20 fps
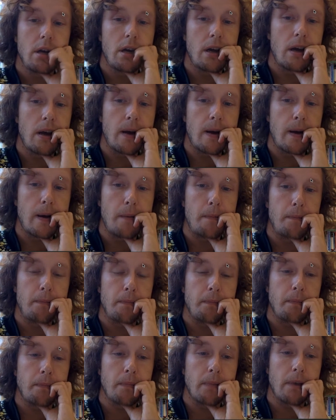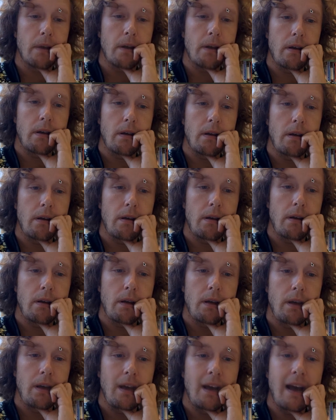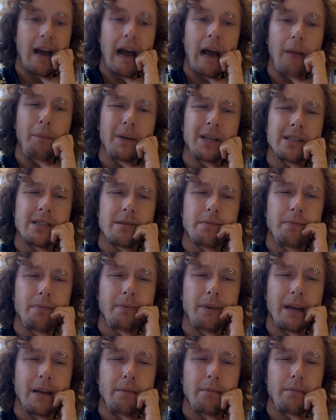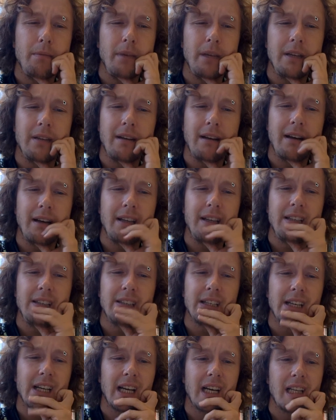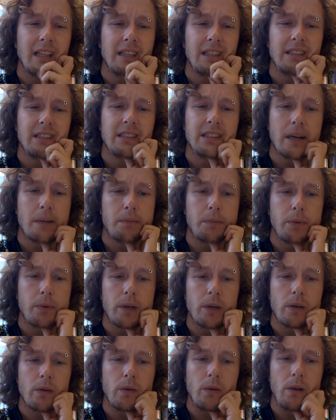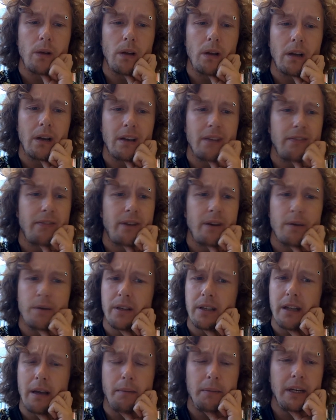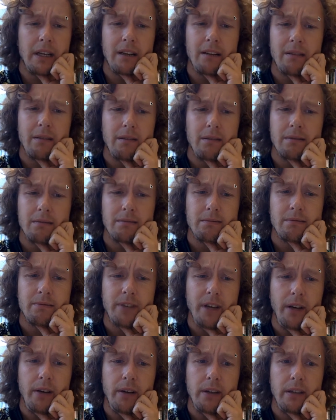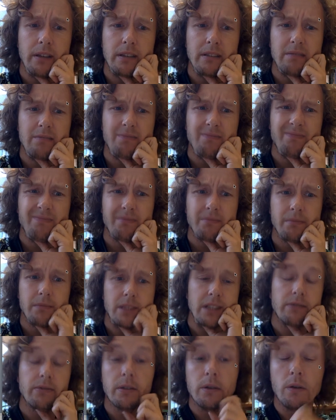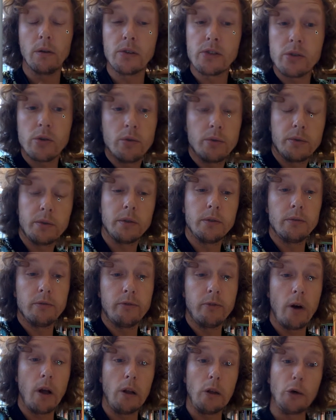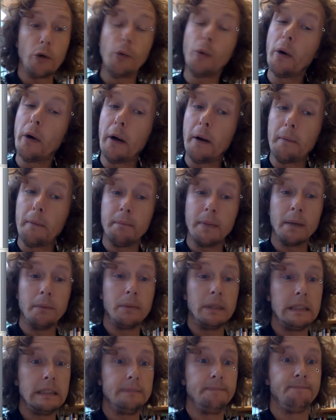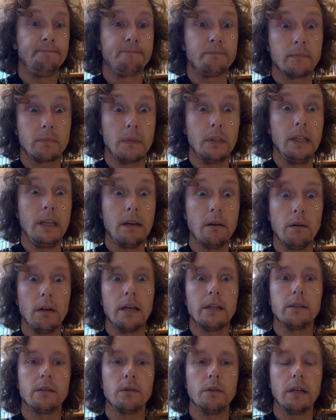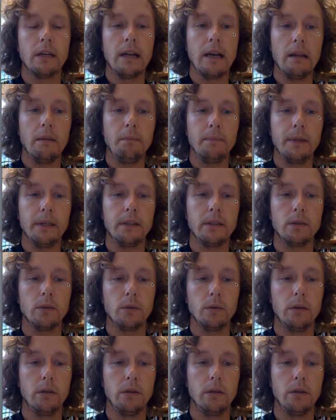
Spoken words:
Yeah, I must admit I didn't like this chapter at all. I found it, I mean, very difficult to follow. Maybe Nicolas, you can help me to